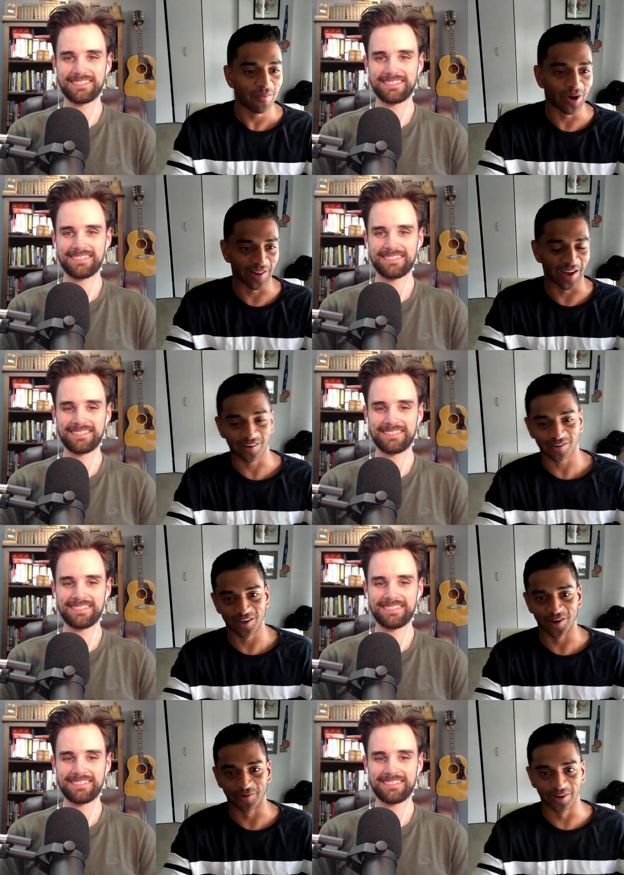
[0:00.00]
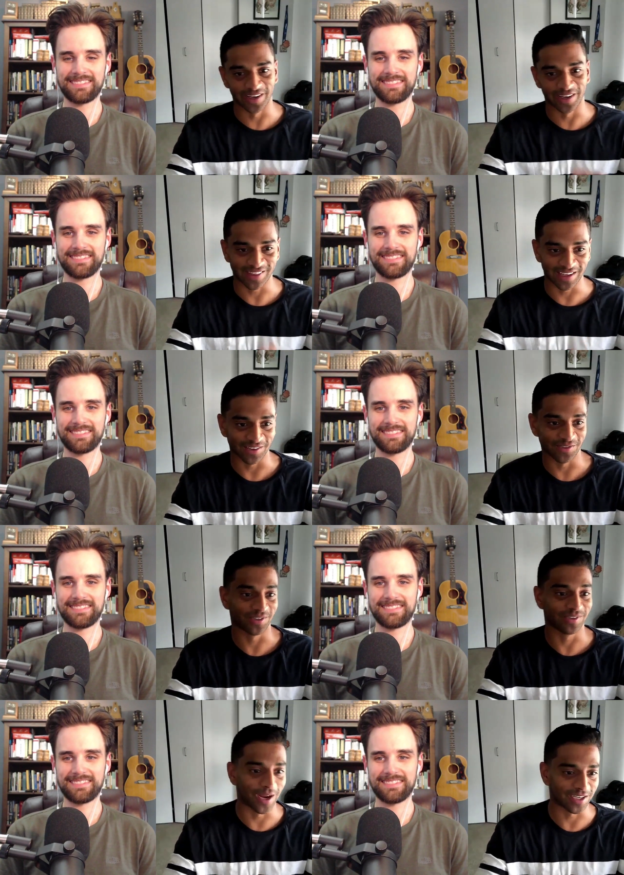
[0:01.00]
Speaker 1: But like, you know, really, I think
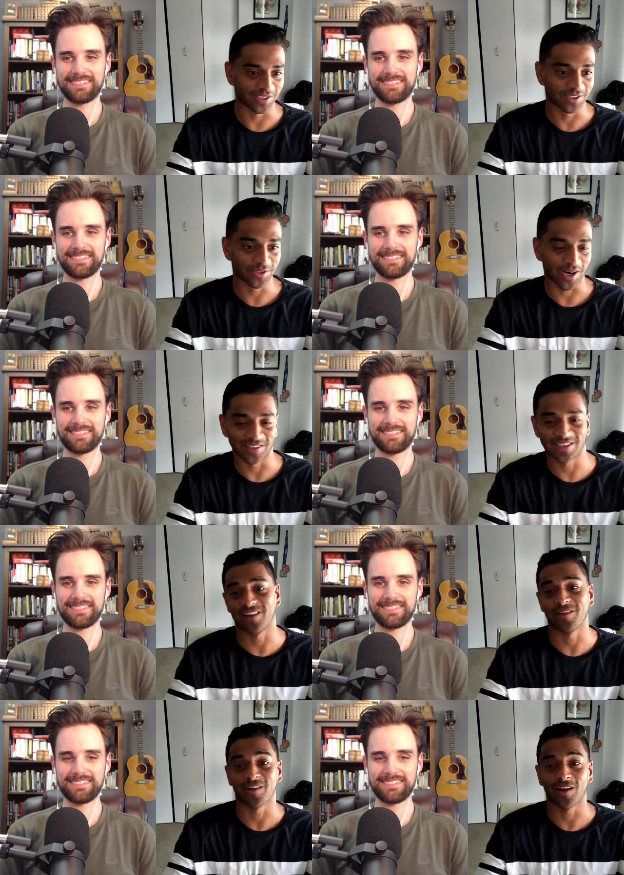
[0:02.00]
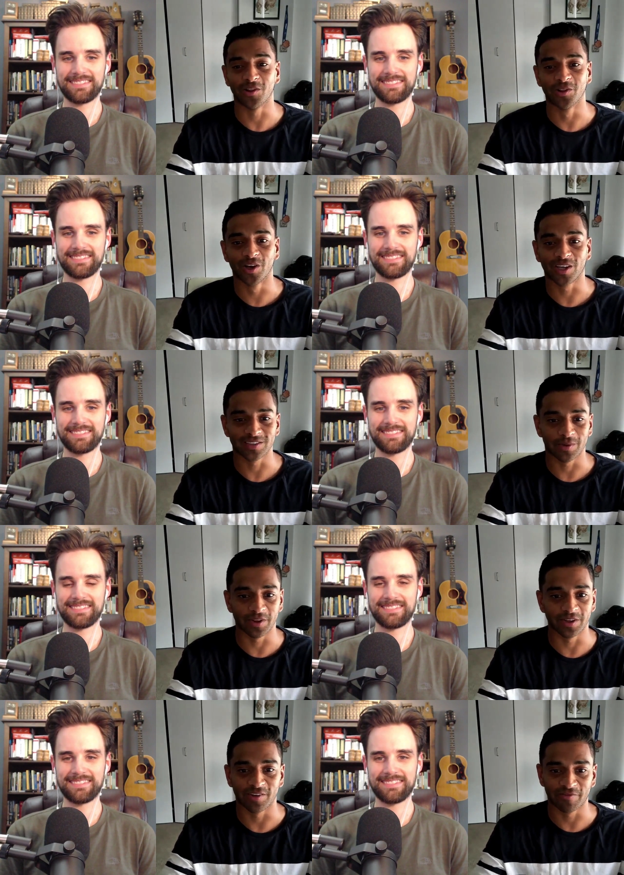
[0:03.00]
you guys should try to take a look at some of
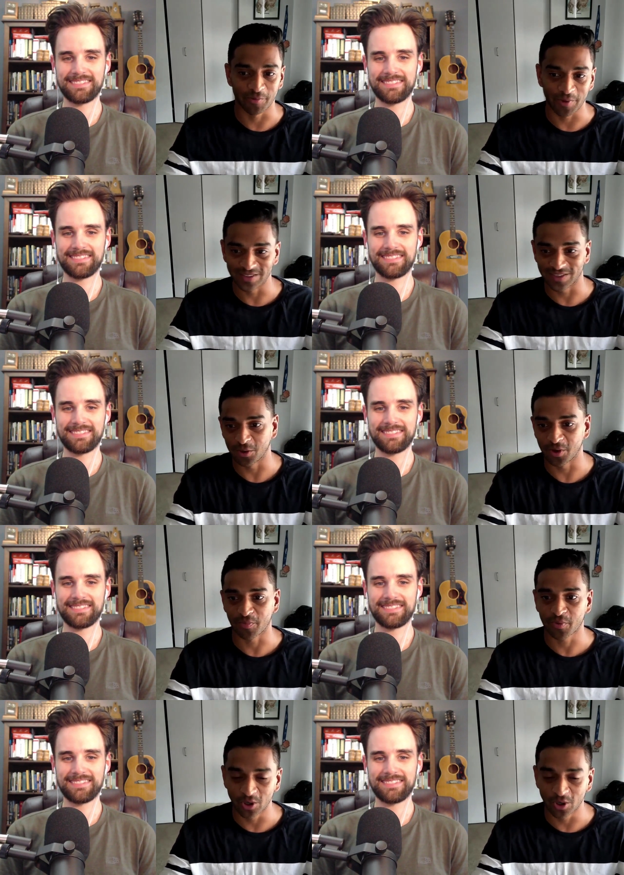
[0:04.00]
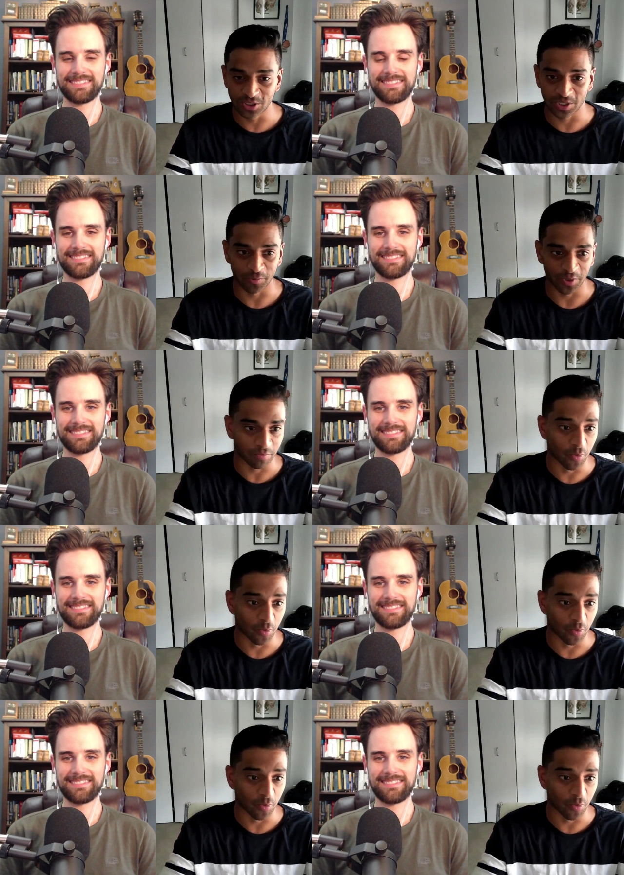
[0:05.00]
the different ways that you can approach it with